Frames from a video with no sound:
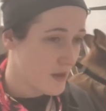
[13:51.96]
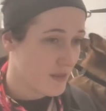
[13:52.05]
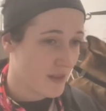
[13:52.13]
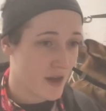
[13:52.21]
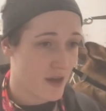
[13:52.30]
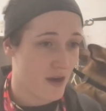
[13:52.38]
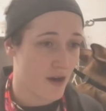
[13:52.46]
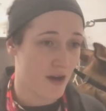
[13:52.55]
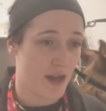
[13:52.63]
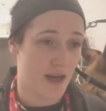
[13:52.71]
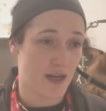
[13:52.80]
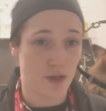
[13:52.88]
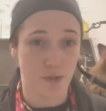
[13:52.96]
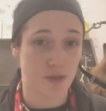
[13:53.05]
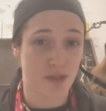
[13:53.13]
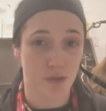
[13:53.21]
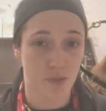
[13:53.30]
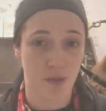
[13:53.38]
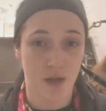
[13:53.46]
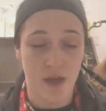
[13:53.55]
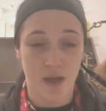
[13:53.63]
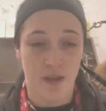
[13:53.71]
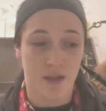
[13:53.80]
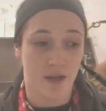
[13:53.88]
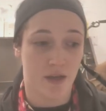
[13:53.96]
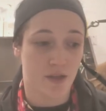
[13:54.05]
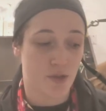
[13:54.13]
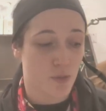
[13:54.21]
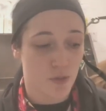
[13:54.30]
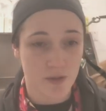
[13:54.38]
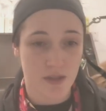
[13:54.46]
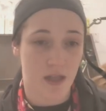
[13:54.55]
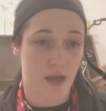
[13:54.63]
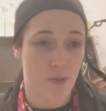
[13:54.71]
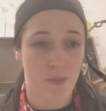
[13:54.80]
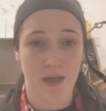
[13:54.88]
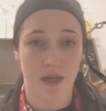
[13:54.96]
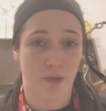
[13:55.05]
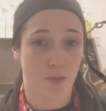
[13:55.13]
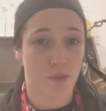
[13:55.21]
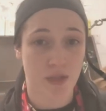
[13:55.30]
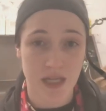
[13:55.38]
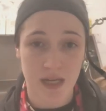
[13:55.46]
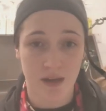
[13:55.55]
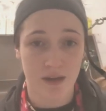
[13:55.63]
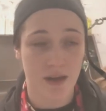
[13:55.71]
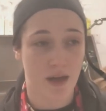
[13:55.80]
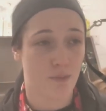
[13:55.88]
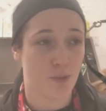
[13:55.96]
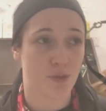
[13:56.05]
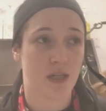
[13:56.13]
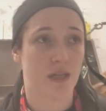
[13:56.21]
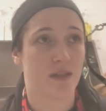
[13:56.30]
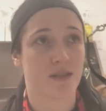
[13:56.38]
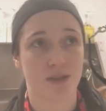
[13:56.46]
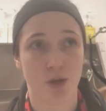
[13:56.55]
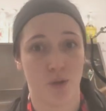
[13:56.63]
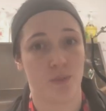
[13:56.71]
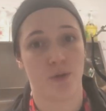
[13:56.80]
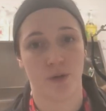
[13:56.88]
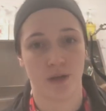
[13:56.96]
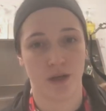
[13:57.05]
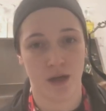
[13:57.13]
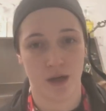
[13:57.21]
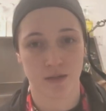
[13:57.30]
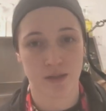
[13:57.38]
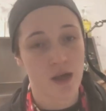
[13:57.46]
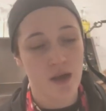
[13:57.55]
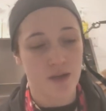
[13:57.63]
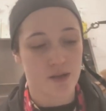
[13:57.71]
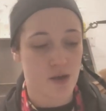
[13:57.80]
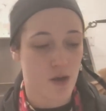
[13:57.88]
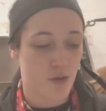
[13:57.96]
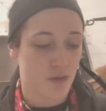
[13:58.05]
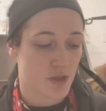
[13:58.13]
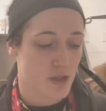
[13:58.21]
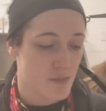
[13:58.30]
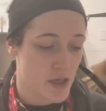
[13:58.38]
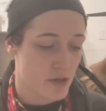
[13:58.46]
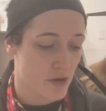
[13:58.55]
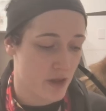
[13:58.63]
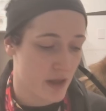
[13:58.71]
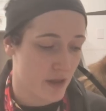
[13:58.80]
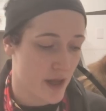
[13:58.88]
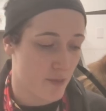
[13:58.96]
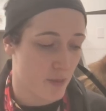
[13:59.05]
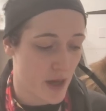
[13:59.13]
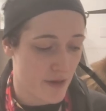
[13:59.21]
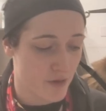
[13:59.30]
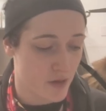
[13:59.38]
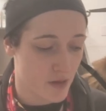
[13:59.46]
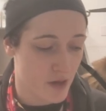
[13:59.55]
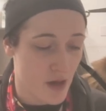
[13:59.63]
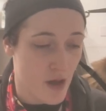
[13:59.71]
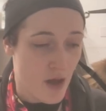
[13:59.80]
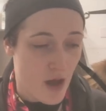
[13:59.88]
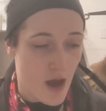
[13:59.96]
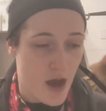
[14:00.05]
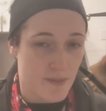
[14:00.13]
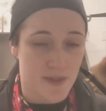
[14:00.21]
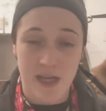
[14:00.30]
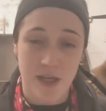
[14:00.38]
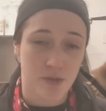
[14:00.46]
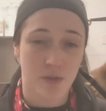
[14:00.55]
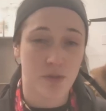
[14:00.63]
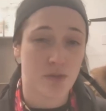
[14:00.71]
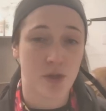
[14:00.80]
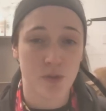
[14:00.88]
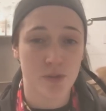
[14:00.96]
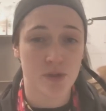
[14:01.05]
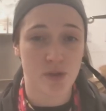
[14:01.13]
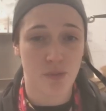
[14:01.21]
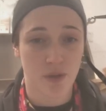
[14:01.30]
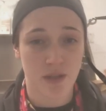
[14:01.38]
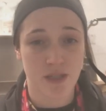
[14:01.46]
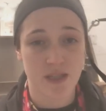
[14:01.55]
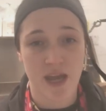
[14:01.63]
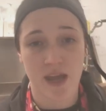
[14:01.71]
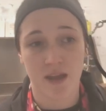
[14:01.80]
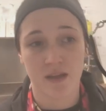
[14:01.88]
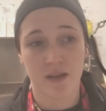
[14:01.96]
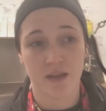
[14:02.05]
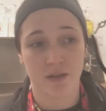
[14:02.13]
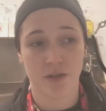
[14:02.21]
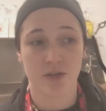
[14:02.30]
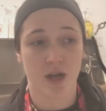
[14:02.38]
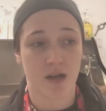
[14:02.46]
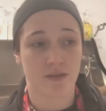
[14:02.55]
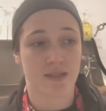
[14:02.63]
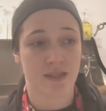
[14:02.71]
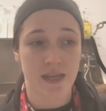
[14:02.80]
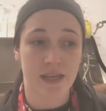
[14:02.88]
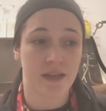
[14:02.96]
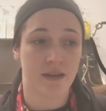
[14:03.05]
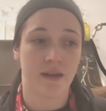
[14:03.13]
they are getting used to the tools and the equipment and the routine. And routine is so important to dogs. So just make sure that, like, whatever schedule you choose, you really take your dog's skin,